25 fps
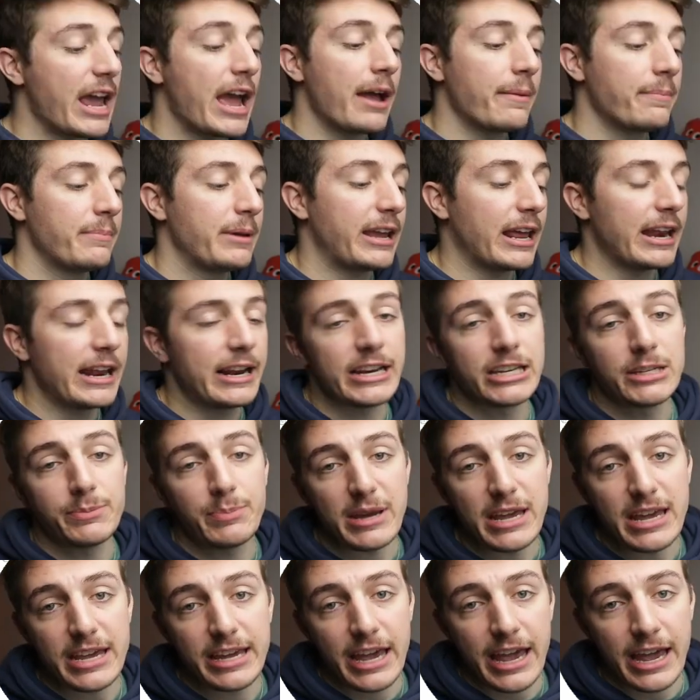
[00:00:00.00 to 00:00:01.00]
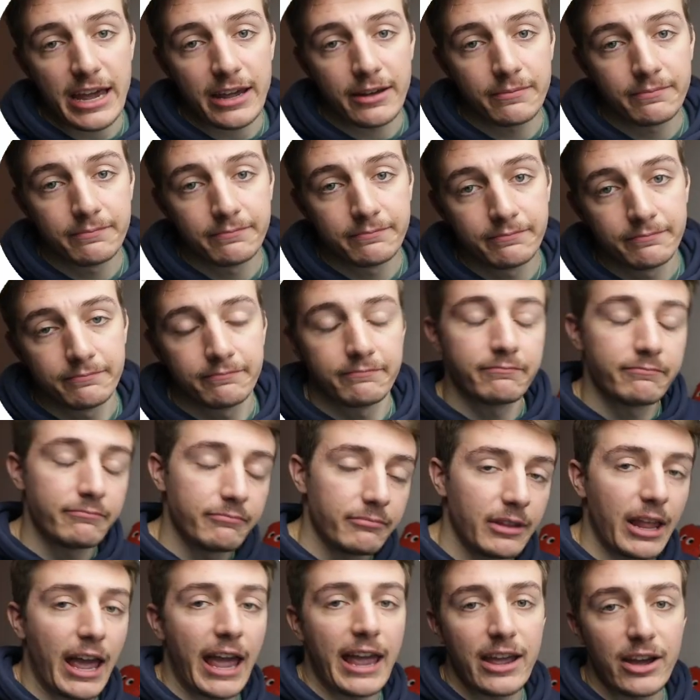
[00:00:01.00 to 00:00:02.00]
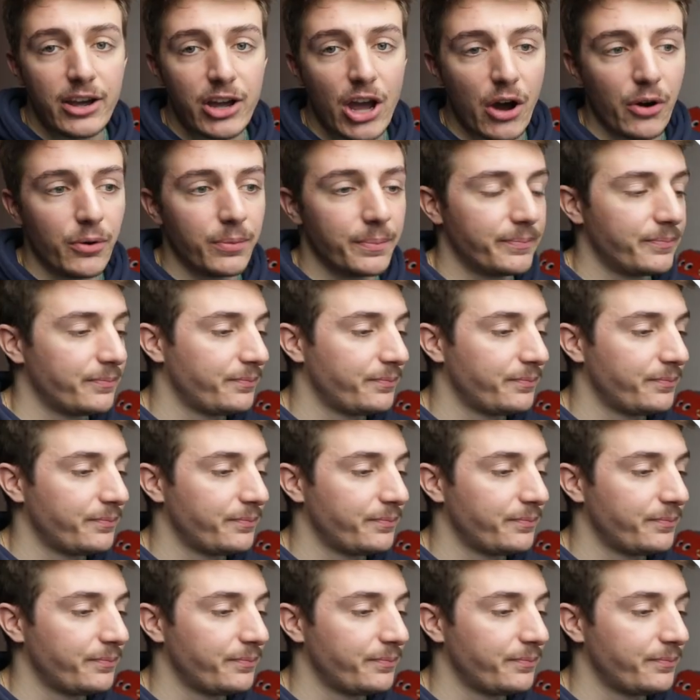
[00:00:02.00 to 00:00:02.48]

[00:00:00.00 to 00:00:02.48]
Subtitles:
yeah, mechanically speaking, there you go.